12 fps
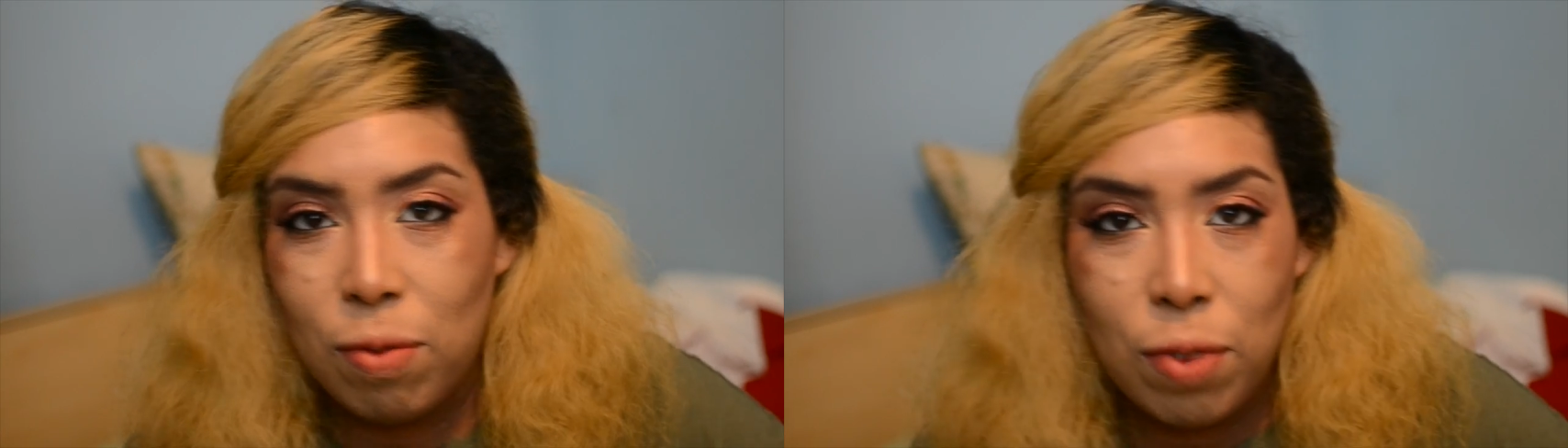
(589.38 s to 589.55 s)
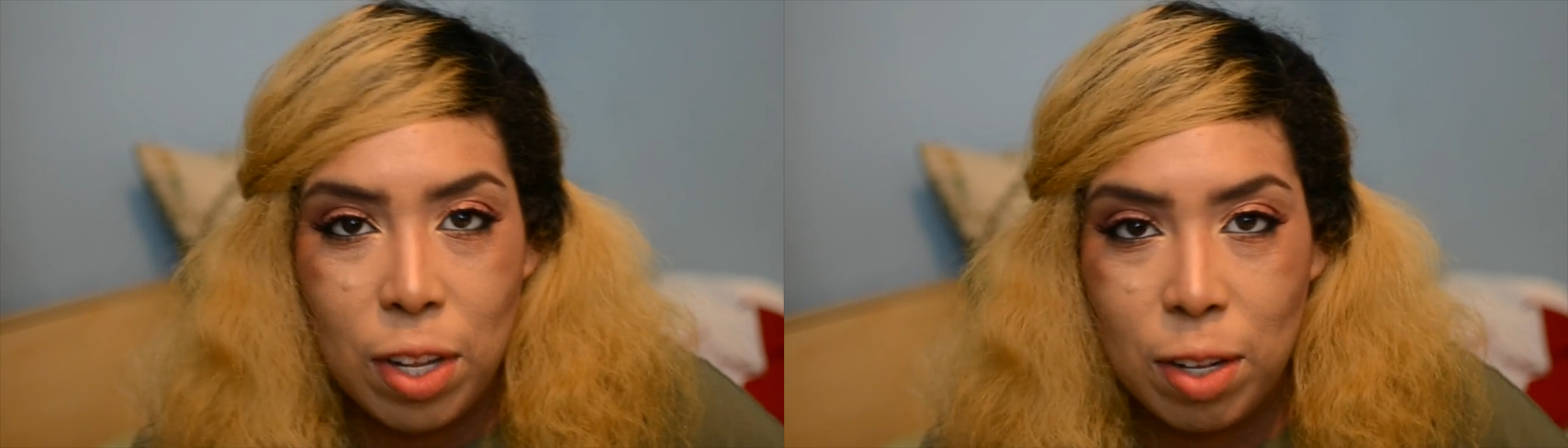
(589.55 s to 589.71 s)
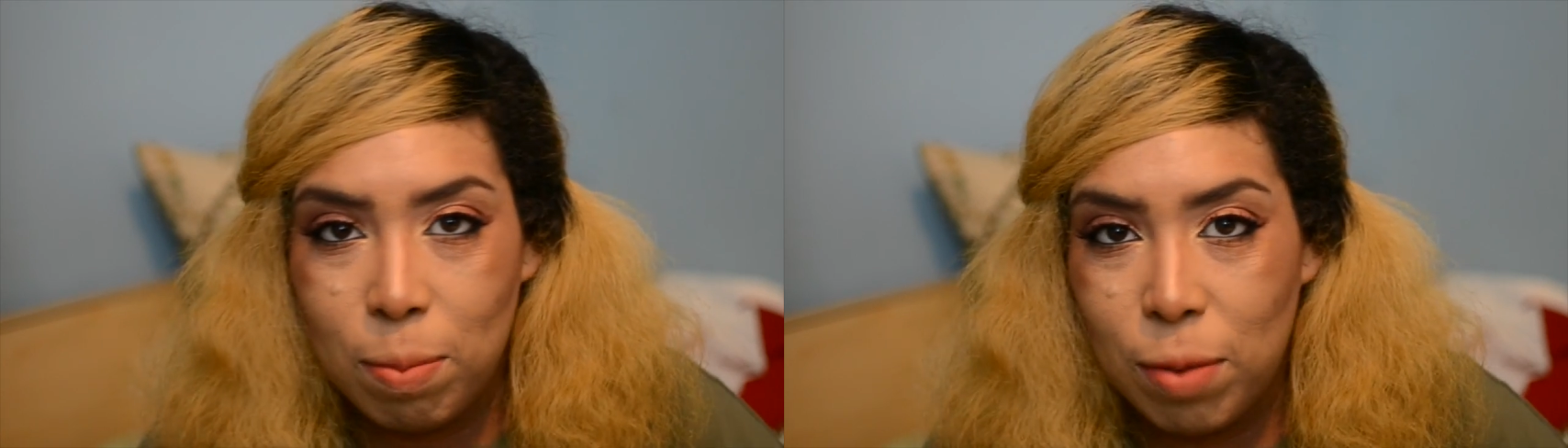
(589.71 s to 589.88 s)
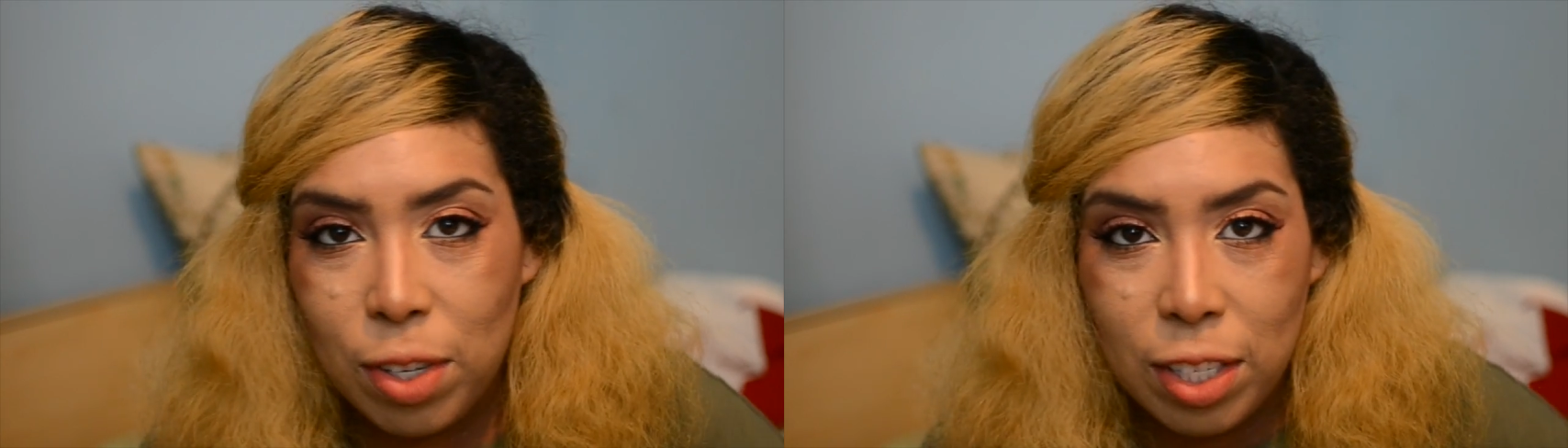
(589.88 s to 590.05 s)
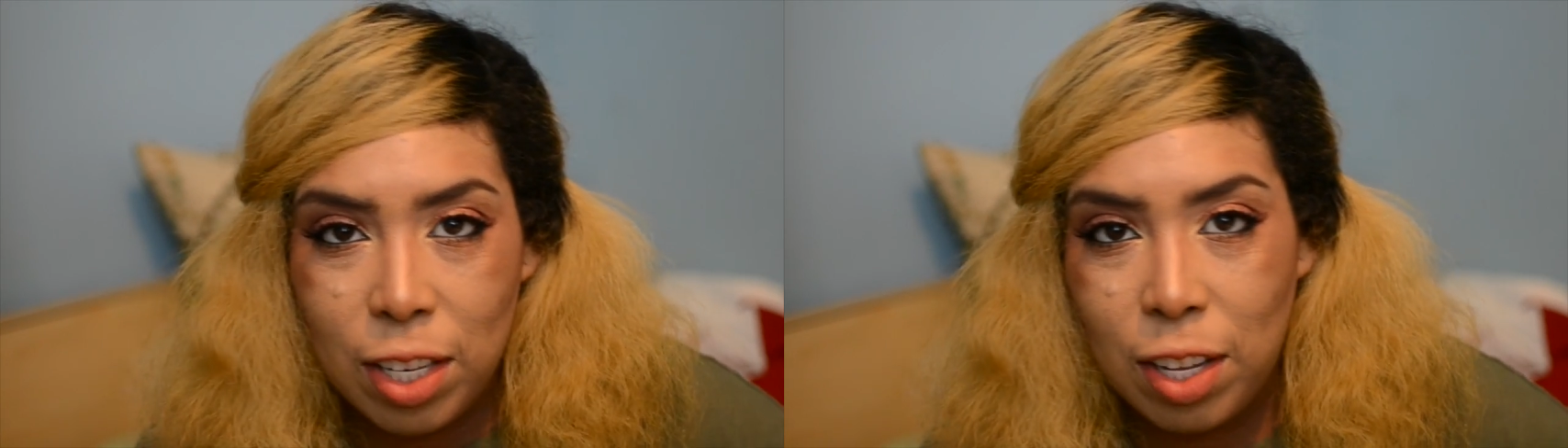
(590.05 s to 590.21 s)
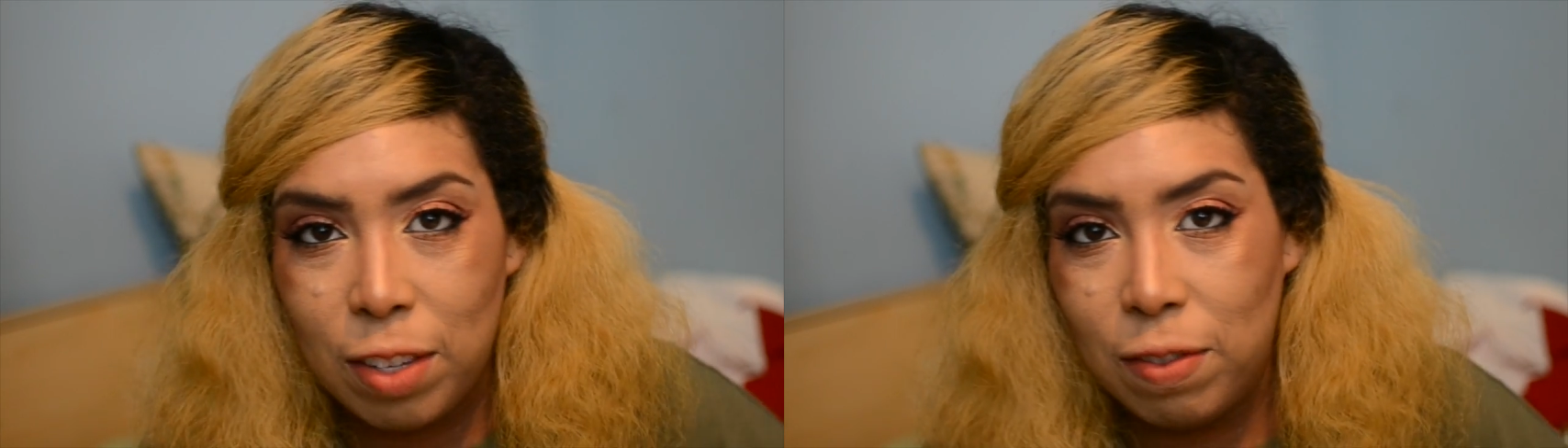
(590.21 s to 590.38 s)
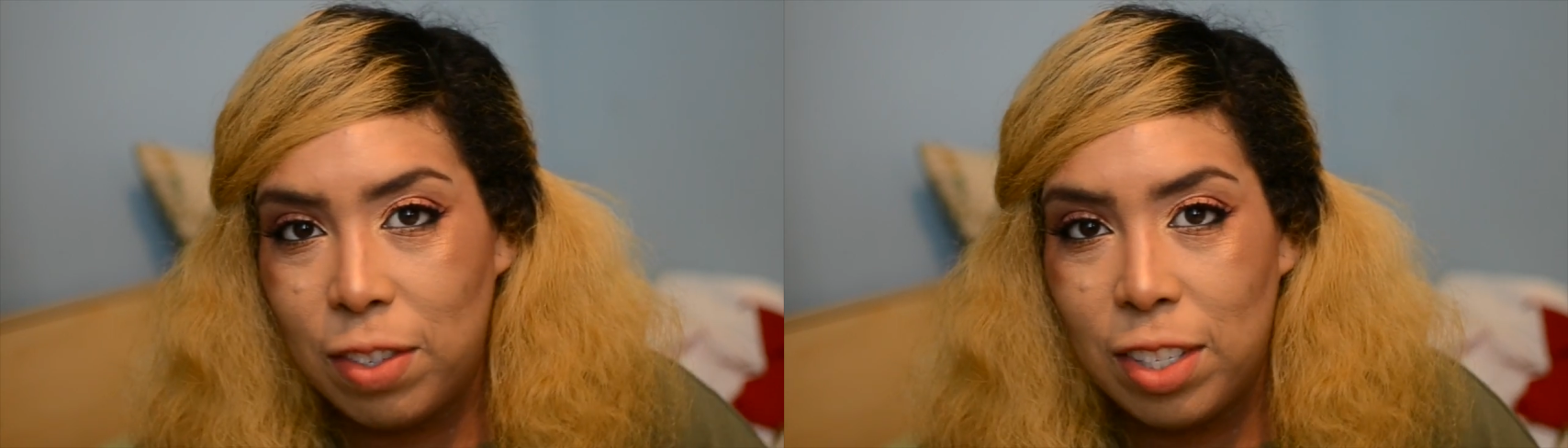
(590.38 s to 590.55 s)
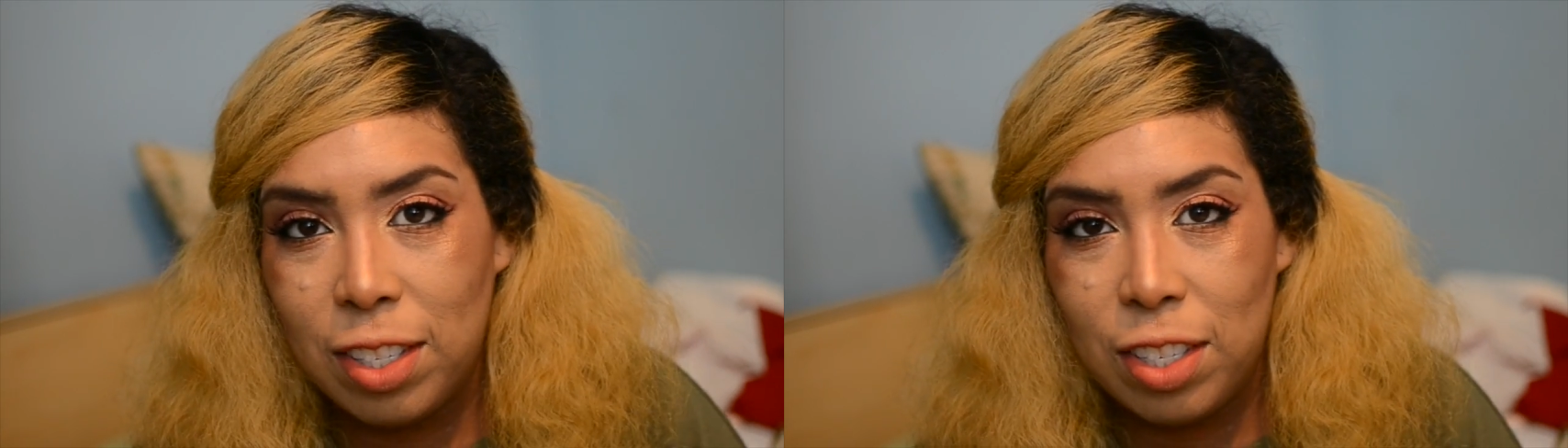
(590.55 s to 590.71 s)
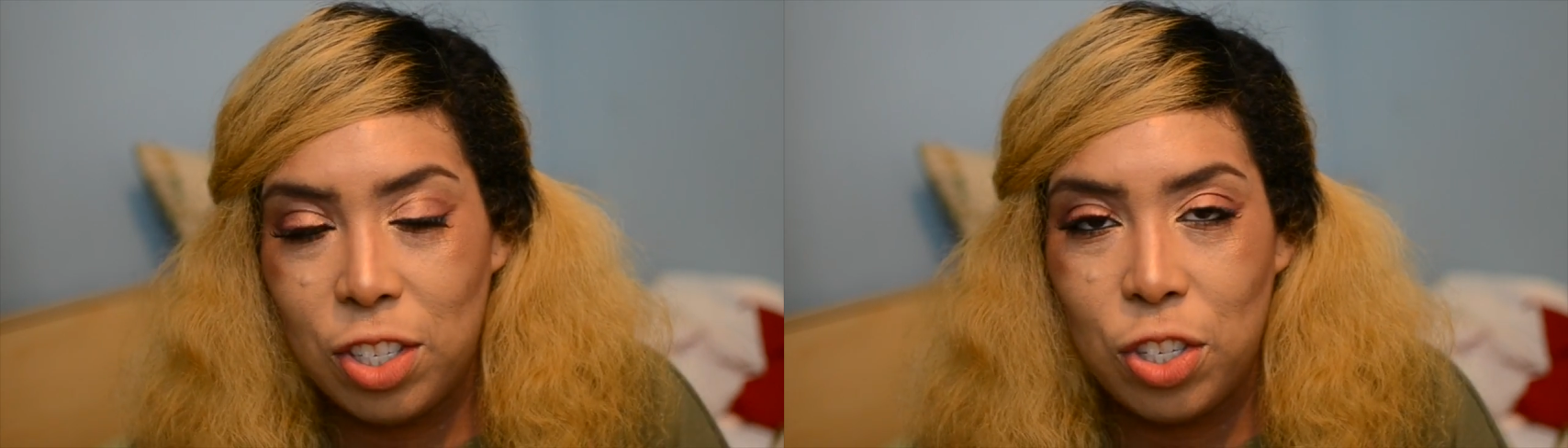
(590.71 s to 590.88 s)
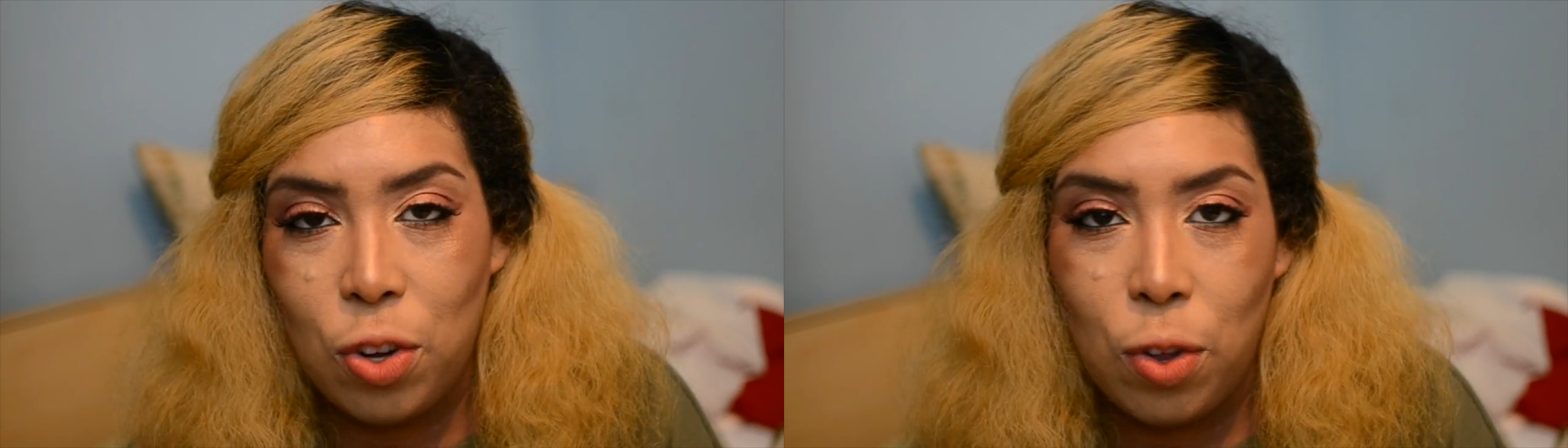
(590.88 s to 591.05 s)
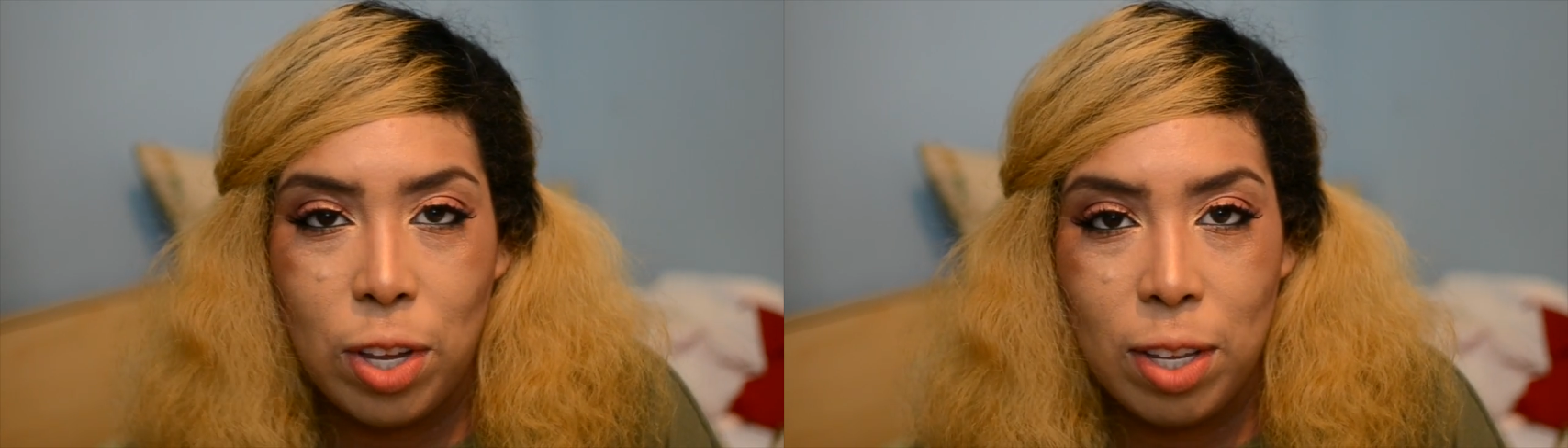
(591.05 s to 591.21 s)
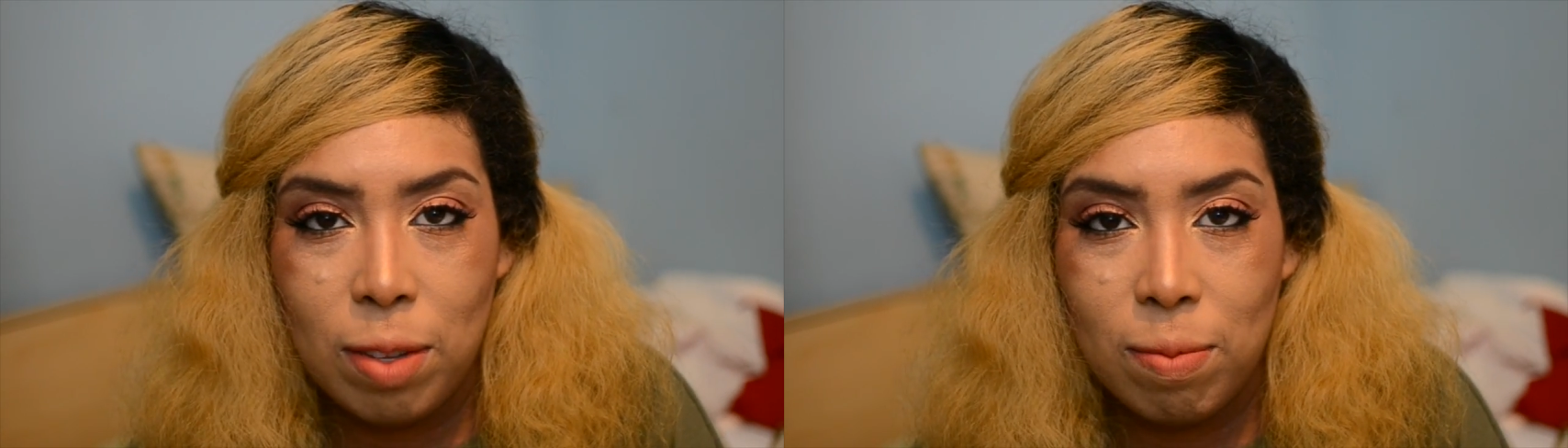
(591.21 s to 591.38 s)
film yourselves
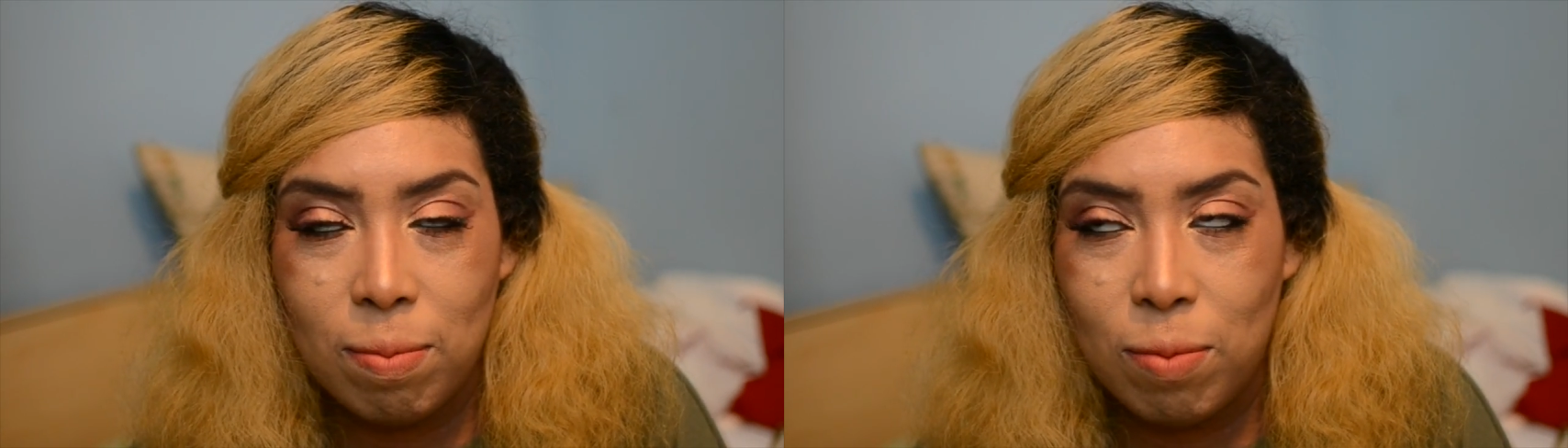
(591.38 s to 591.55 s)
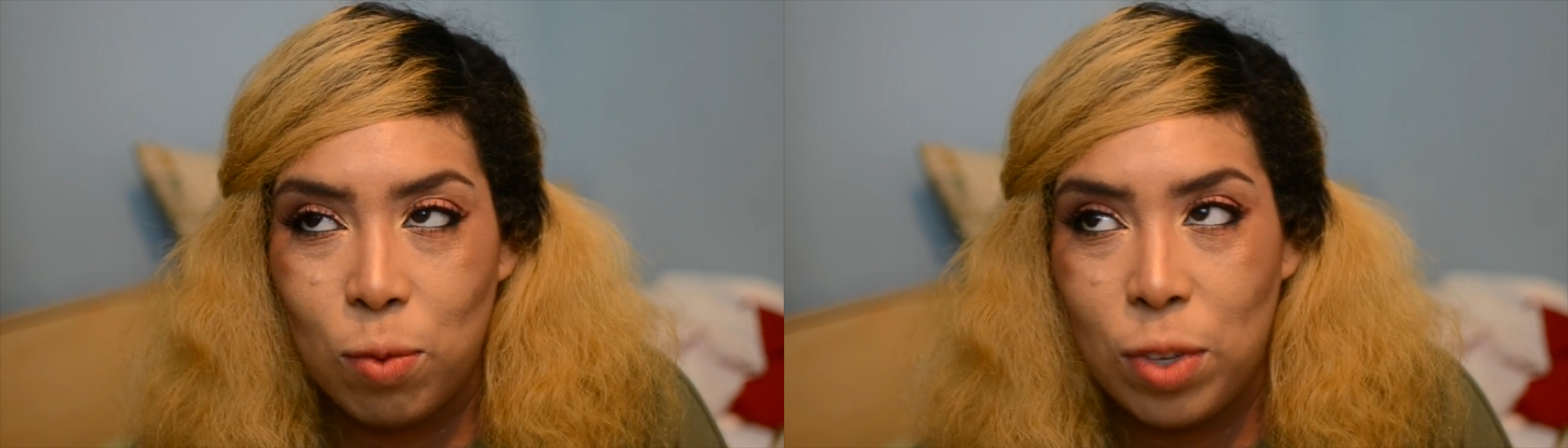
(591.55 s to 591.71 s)
showing